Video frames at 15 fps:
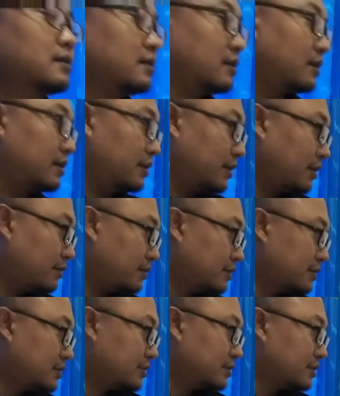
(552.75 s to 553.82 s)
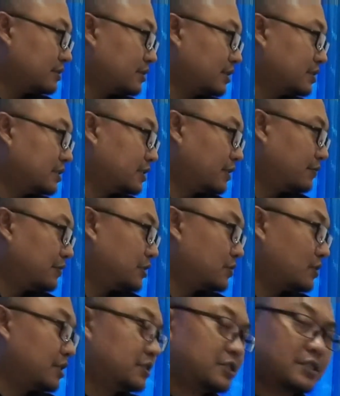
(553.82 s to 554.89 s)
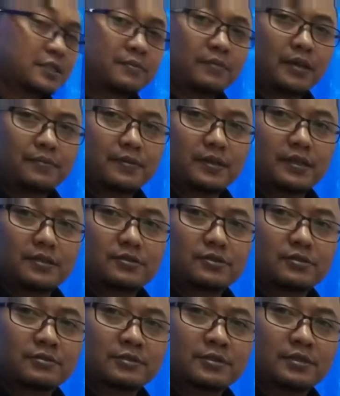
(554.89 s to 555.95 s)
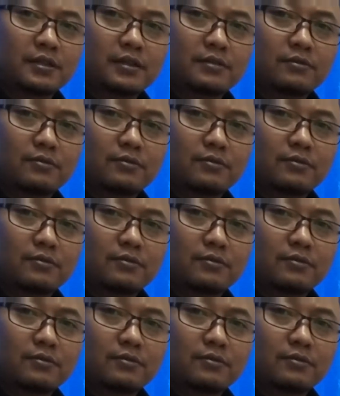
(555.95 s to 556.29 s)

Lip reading: And here is density visualization mapping that shows that